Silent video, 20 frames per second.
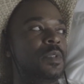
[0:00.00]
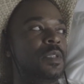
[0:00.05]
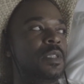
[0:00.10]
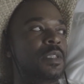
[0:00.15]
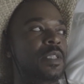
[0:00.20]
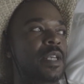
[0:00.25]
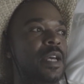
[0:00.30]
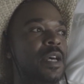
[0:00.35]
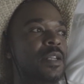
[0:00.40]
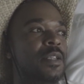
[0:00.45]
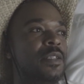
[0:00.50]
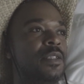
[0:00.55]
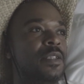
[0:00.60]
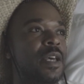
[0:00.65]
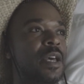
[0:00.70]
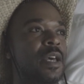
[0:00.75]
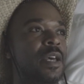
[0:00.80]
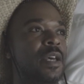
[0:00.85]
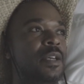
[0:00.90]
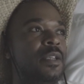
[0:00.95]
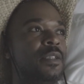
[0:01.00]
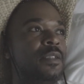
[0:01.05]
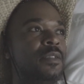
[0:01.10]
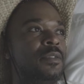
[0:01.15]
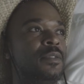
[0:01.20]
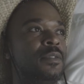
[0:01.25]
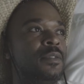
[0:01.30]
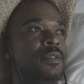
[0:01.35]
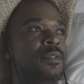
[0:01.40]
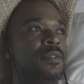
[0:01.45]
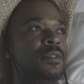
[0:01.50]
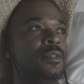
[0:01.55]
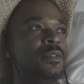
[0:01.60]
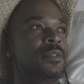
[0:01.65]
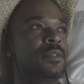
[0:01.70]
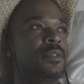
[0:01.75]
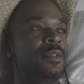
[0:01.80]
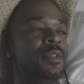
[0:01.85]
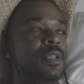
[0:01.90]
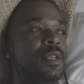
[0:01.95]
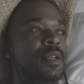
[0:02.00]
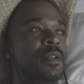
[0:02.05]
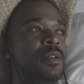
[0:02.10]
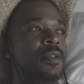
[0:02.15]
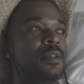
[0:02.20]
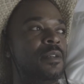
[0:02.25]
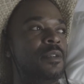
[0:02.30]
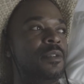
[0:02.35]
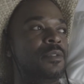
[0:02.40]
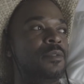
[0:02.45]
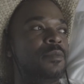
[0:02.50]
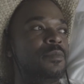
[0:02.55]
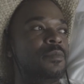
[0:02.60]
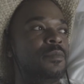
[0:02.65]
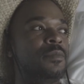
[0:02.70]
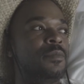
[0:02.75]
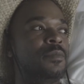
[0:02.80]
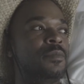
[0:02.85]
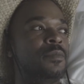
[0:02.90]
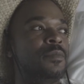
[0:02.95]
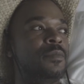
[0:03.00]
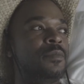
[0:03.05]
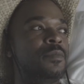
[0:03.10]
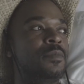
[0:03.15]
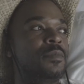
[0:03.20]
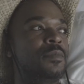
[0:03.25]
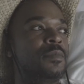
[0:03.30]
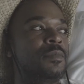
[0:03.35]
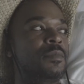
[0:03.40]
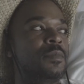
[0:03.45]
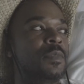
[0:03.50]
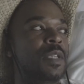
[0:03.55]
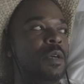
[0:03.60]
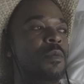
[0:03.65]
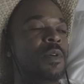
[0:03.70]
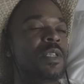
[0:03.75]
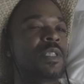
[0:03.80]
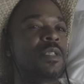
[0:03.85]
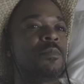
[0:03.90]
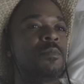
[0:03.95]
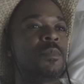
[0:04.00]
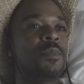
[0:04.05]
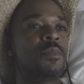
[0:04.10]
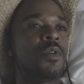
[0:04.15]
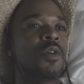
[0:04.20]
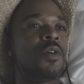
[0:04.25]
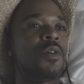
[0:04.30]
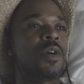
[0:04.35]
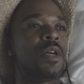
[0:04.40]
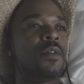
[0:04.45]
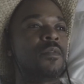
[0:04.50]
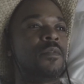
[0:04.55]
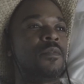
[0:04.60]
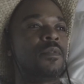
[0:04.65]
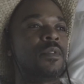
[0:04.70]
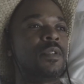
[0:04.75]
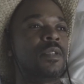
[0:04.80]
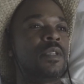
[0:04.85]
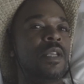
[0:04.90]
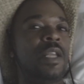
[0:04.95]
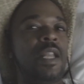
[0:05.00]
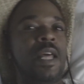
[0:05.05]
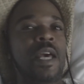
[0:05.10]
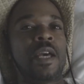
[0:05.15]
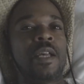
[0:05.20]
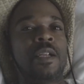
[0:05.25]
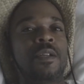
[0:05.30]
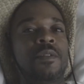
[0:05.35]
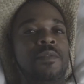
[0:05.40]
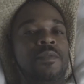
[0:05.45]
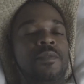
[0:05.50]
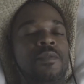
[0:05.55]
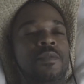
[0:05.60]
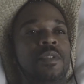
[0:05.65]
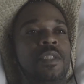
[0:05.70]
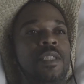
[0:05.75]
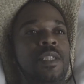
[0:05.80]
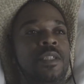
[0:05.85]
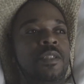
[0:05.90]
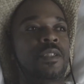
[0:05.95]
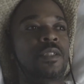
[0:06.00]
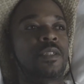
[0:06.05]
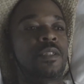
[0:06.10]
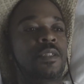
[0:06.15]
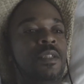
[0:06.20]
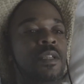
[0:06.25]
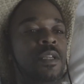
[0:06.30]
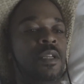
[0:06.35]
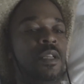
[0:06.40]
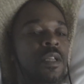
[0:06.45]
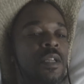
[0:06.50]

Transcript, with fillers: It's kind of sad. It wasn't more of negative tension.